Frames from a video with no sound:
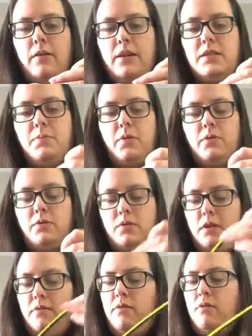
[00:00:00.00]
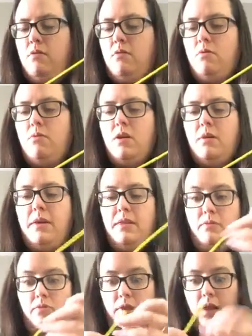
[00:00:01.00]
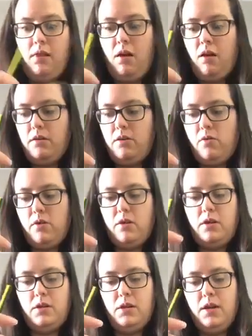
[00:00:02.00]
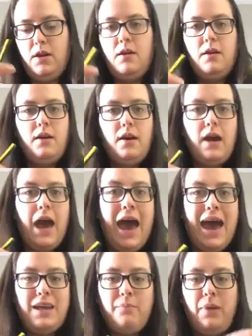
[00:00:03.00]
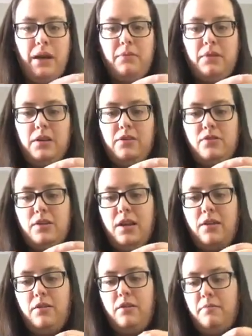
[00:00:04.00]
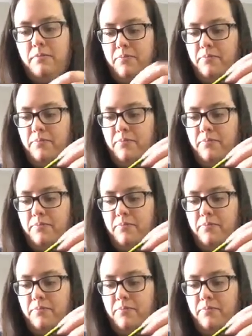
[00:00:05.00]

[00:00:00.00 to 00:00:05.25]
I suppose if you want to make them really long, you could add pipe cleaners together.